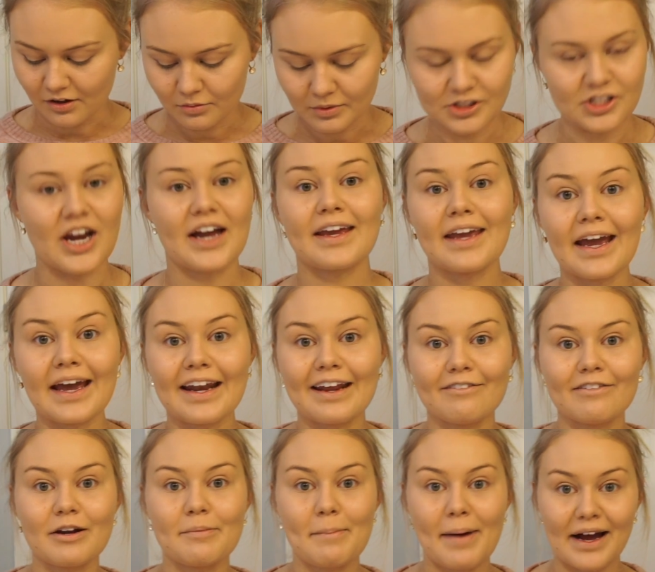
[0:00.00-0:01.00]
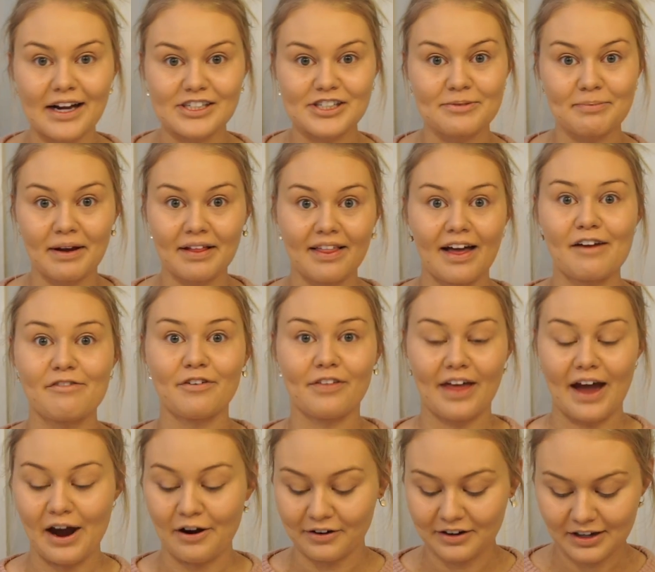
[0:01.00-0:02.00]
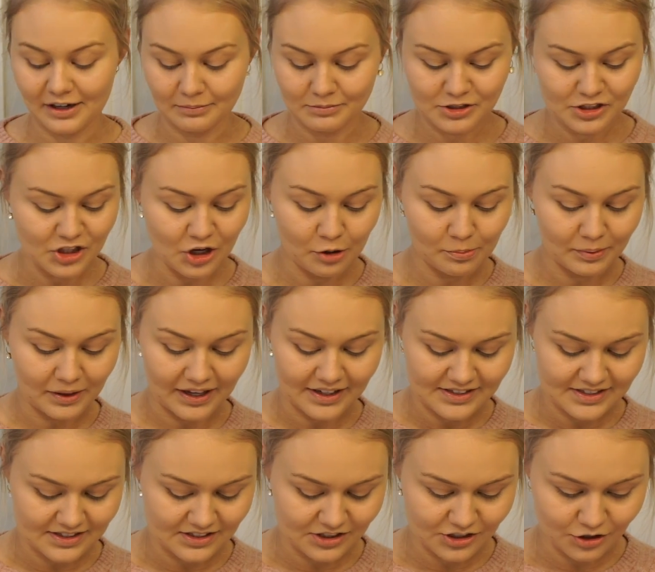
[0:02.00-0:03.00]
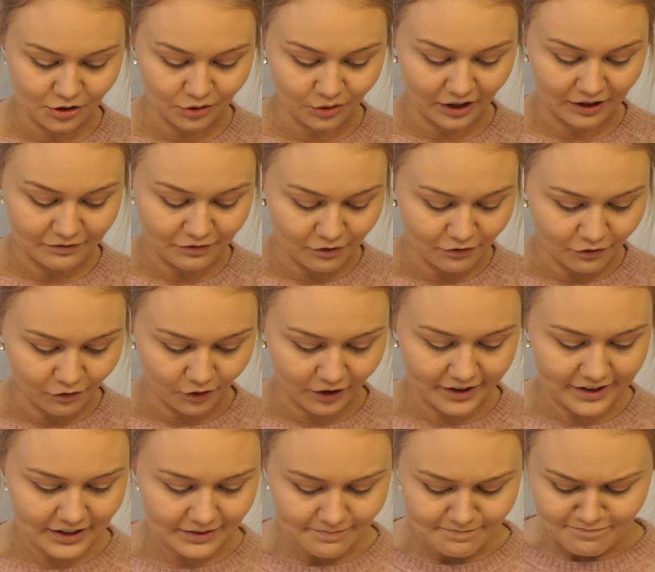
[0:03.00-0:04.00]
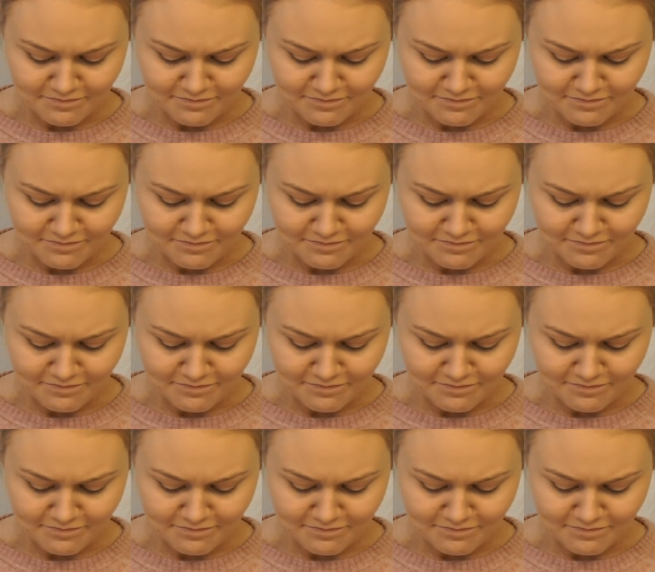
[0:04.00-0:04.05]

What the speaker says: which I can't even imagine my life without it, I'm so blessed and so grateful for it,